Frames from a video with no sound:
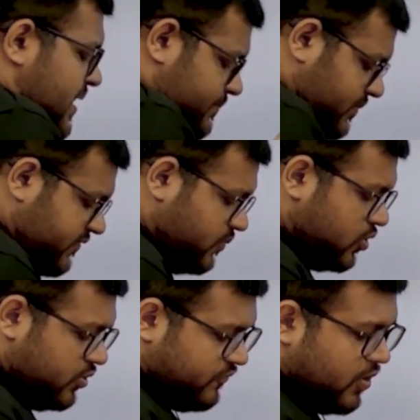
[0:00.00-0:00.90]
Before
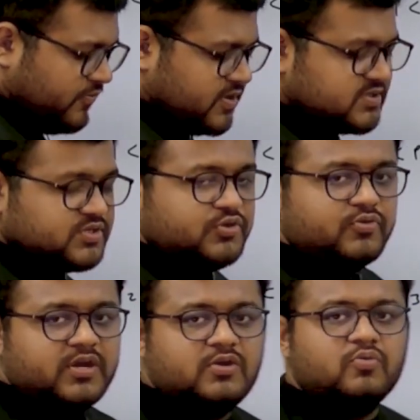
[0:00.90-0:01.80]
moving forwards, you
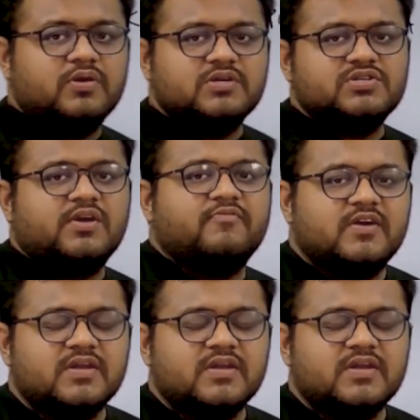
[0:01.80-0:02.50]
need to understand one